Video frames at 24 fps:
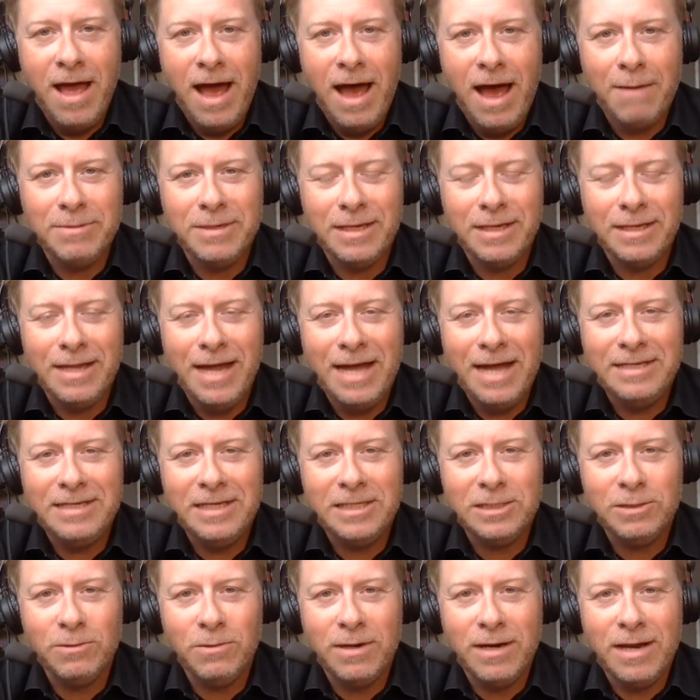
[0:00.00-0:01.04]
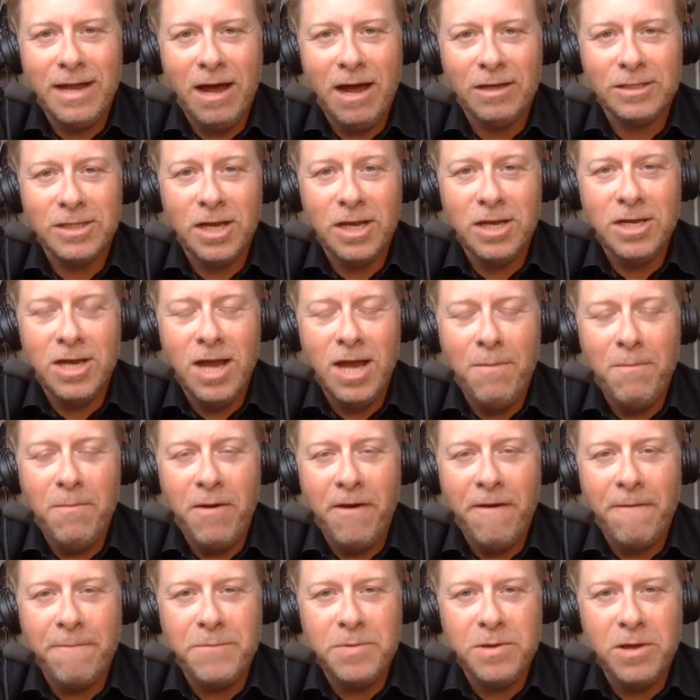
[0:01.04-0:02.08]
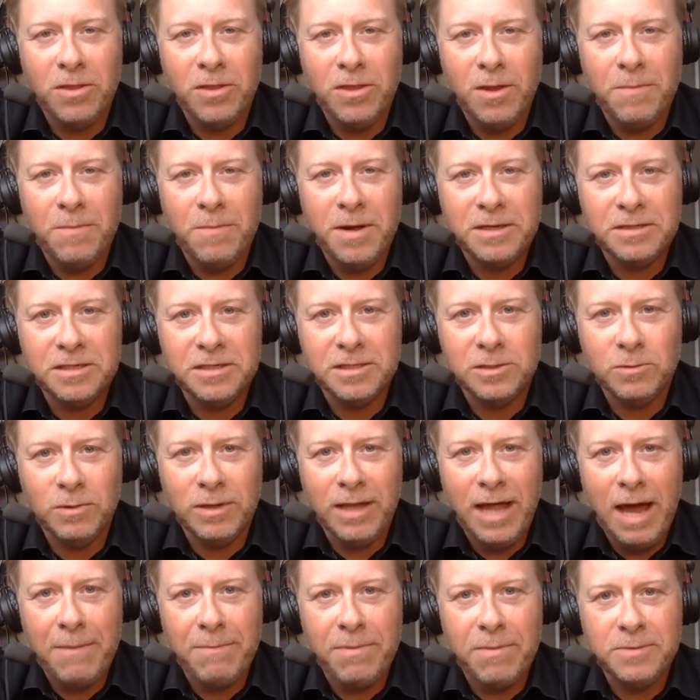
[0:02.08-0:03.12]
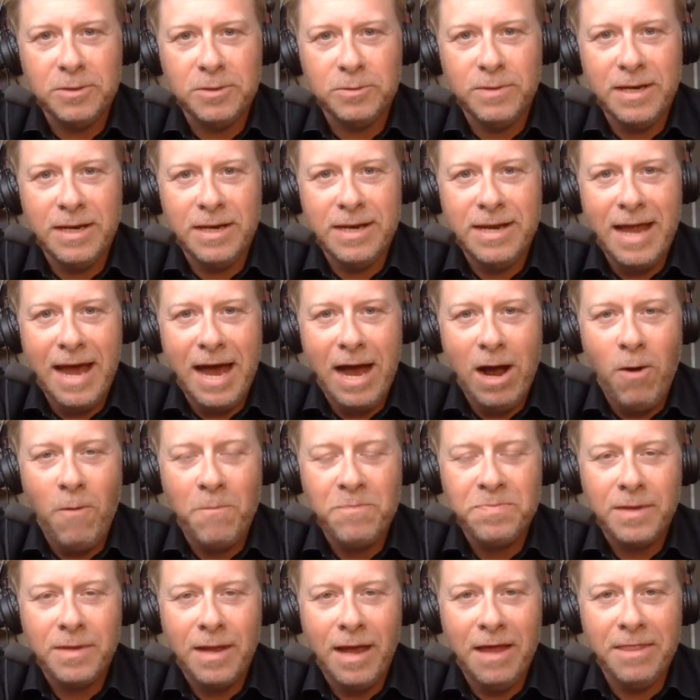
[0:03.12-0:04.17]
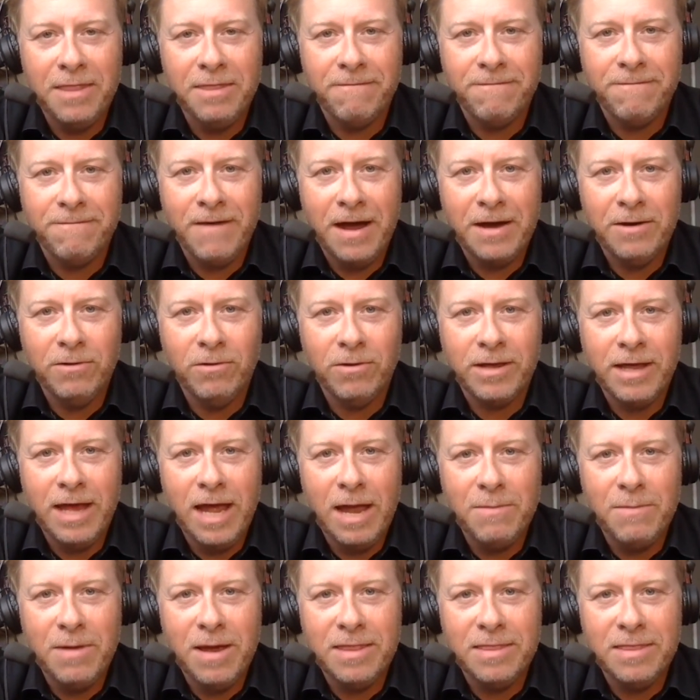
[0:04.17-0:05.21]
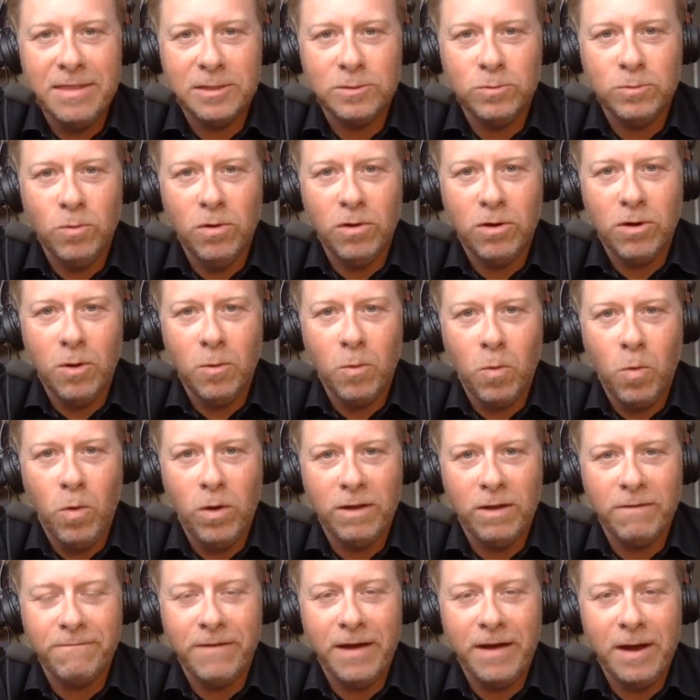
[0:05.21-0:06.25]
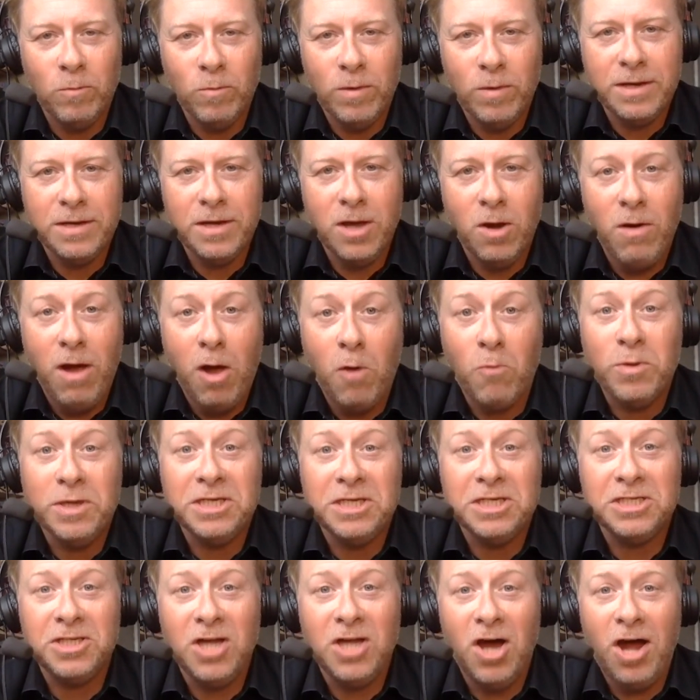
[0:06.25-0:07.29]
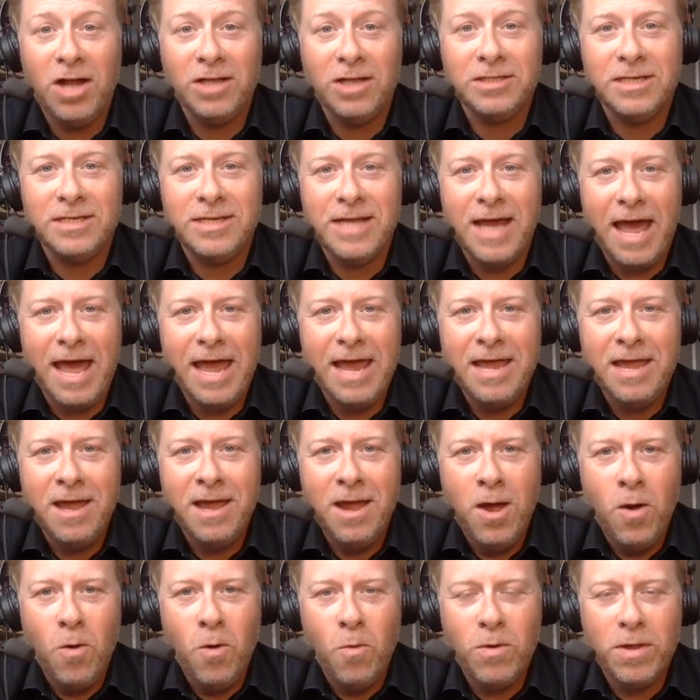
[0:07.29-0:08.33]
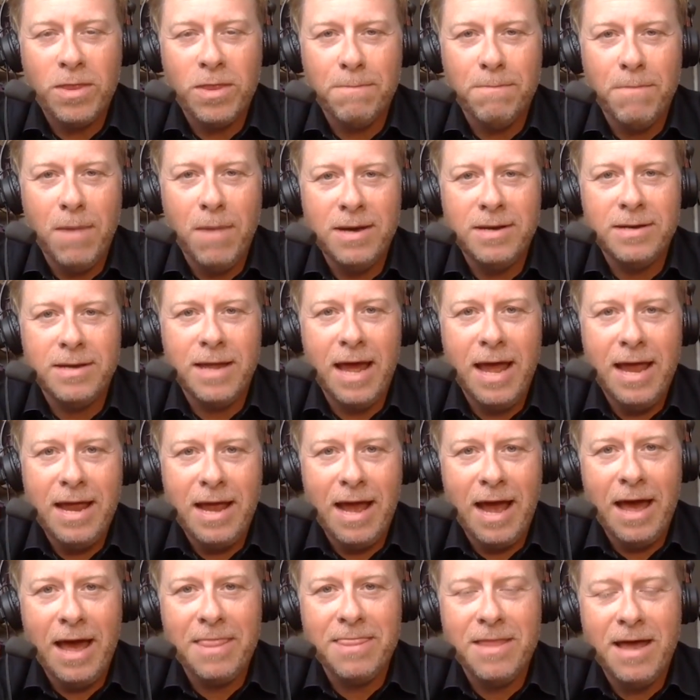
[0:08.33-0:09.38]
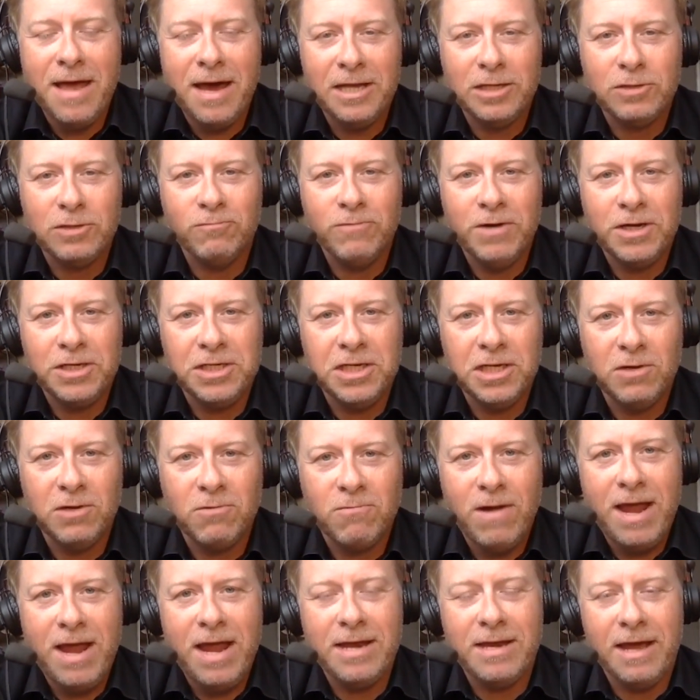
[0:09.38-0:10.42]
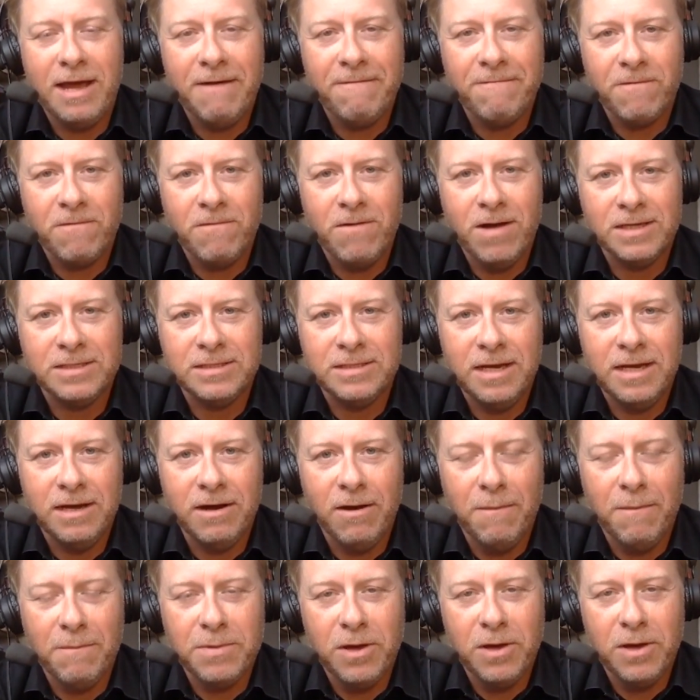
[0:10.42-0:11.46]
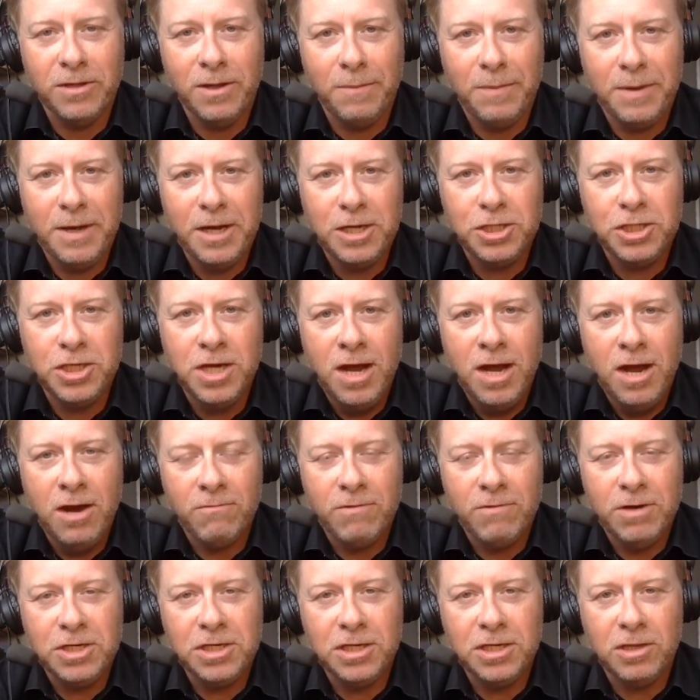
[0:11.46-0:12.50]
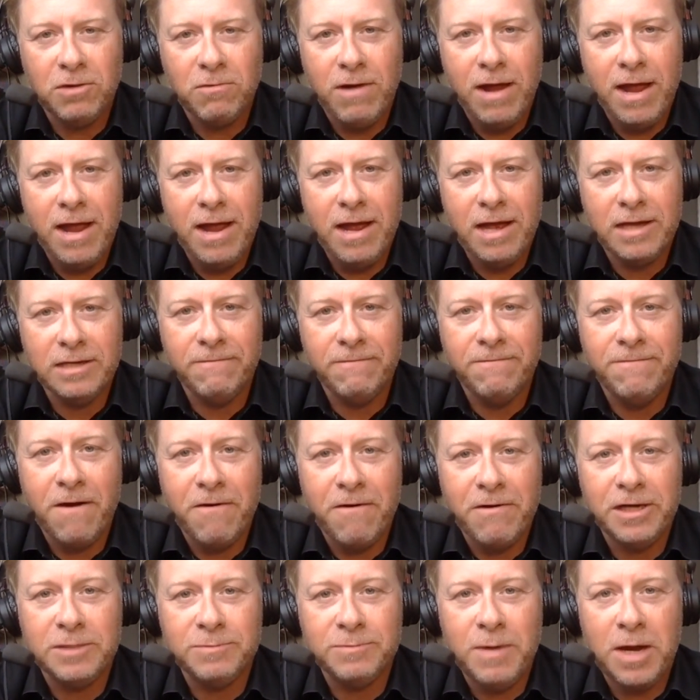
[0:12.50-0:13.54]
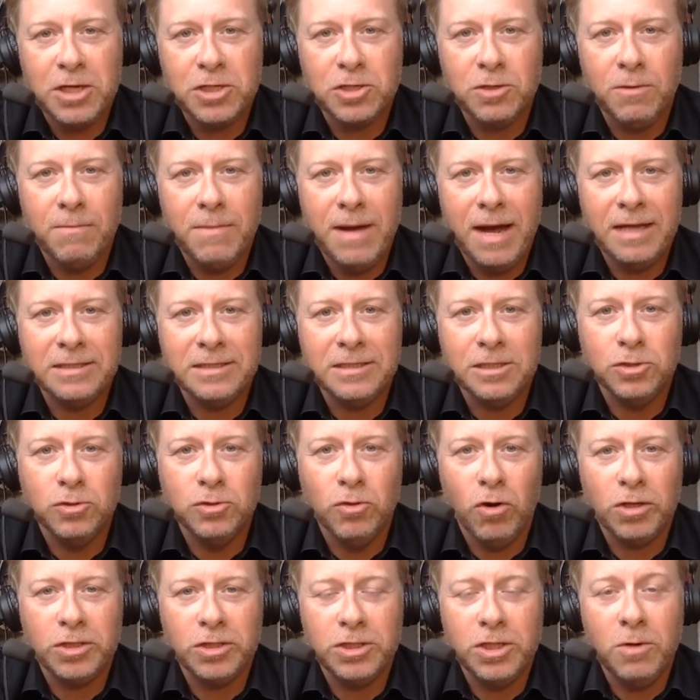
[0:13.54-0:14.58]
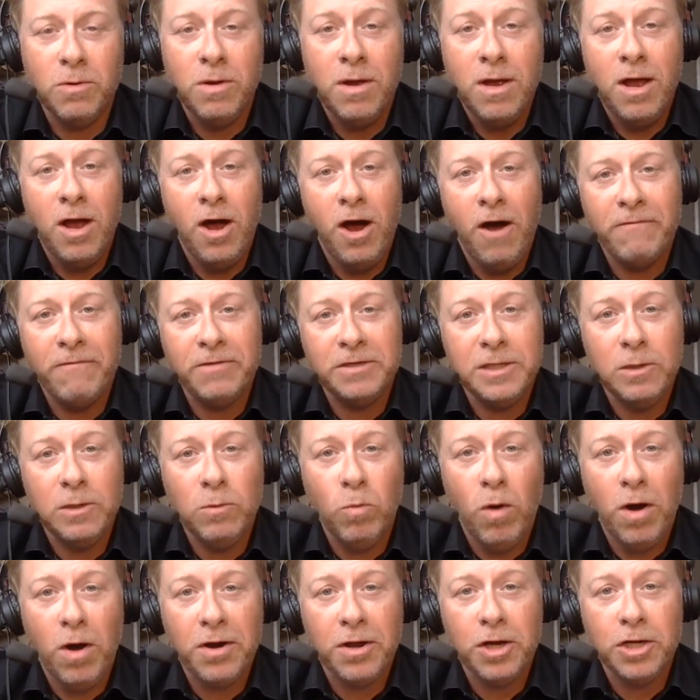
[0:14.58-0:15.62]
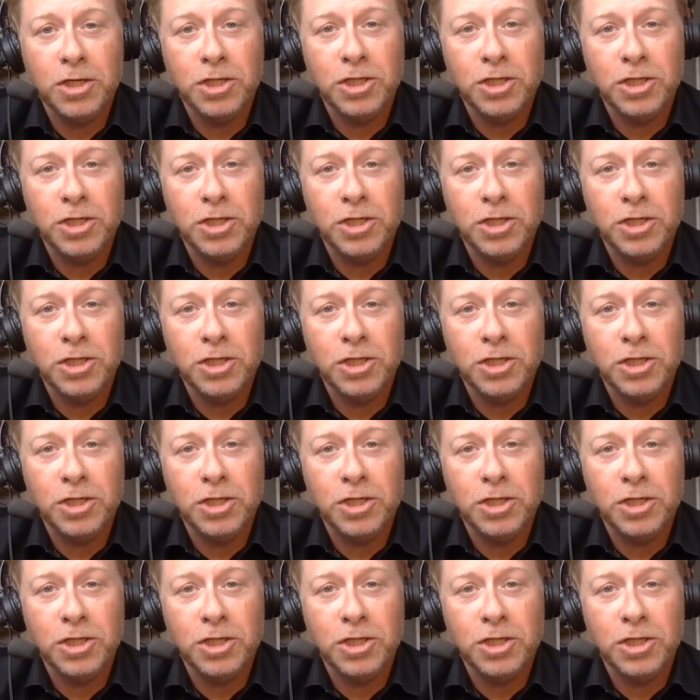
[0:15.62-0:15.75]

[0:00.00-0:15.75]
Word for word: I'm delighted to announce a number of Beyond the Pitches that will happen between now and the final game in this World Cup qualifying window. And we start today with Monday, and that is Richie Laryea Day for us here on Beyond the Pitch. Richie Laryea is a very special man to talk to. Obviously, what a